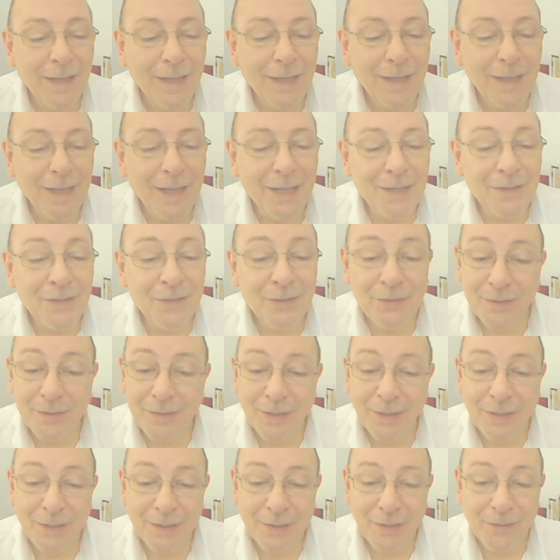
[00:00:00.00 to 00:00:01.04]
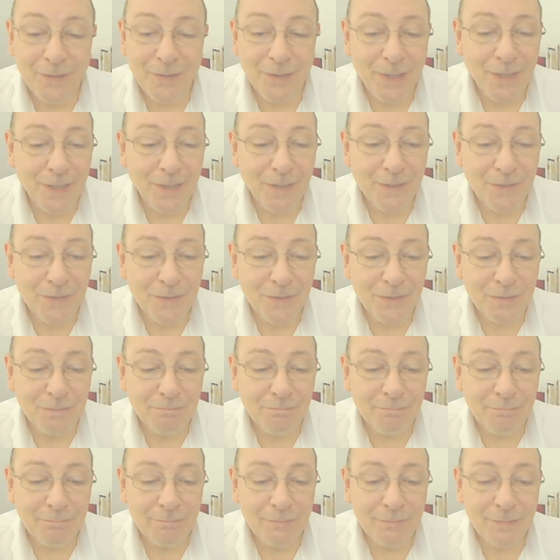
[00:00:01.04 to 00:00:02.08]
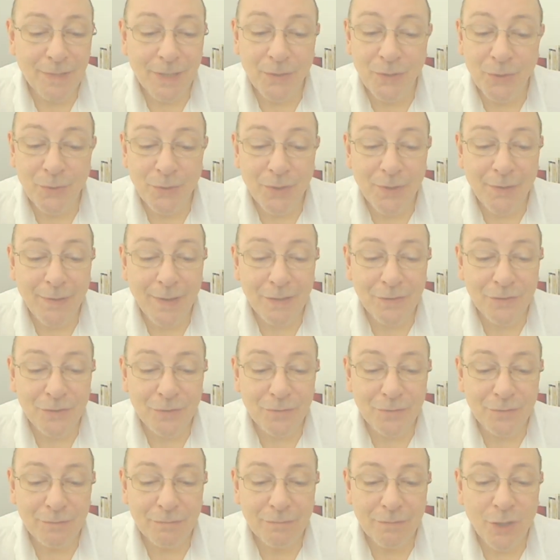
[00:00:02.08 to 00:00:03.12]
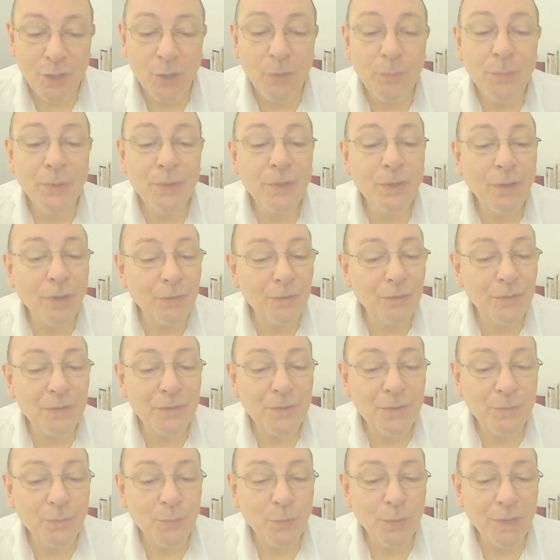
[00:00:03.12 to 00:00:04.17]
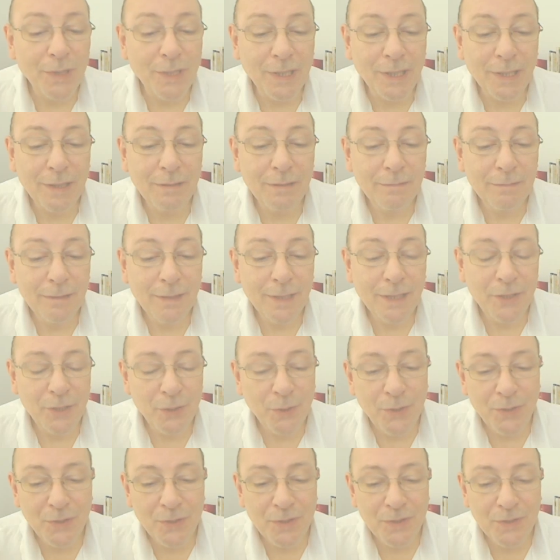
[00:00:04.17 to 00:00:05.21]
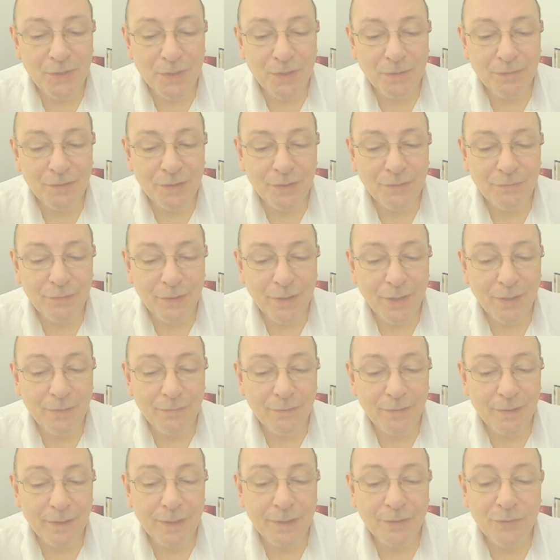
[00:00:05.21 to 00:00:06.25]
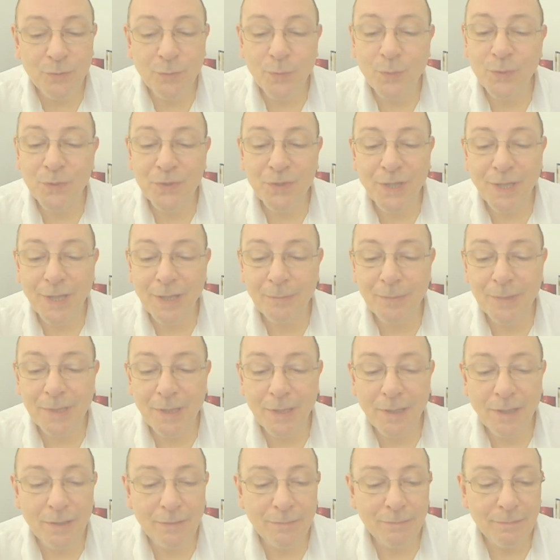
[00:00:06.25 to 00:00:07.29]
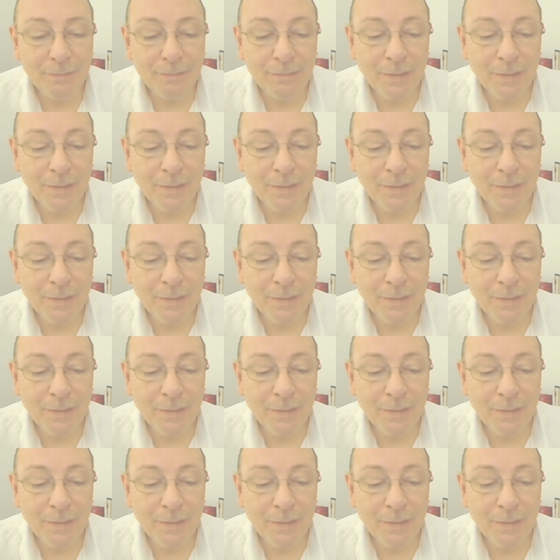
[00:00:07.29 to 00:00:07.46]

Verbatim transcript: And in other years, a new direction, open, honest and willing, in unity, service and recovery towards a happy life.